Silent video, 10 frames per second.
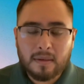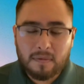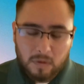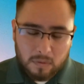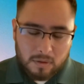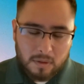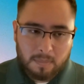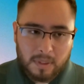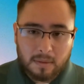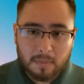the future,
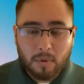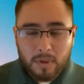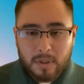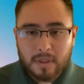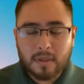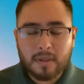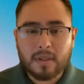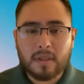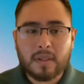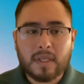be deported,
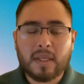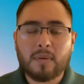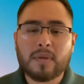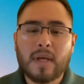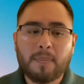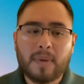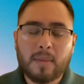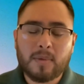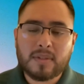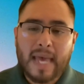that they will not be
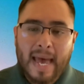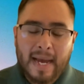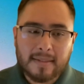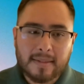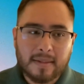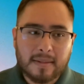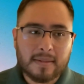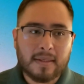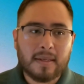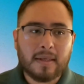able to
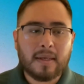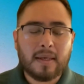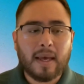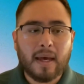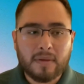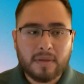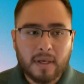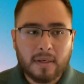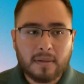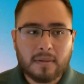access
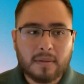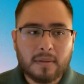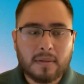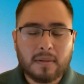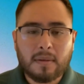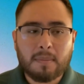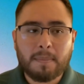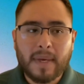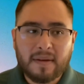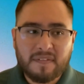healthcare
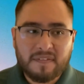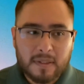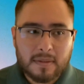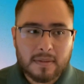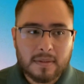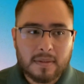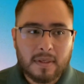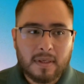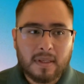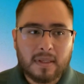benefits
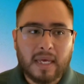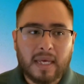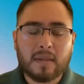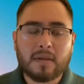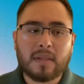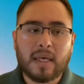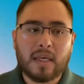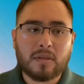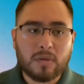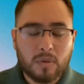that either
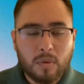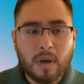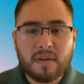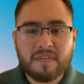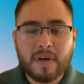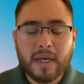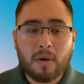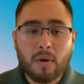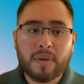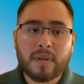they do qualify
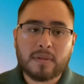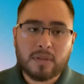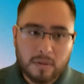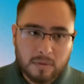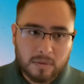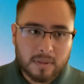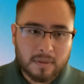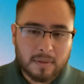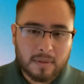or their children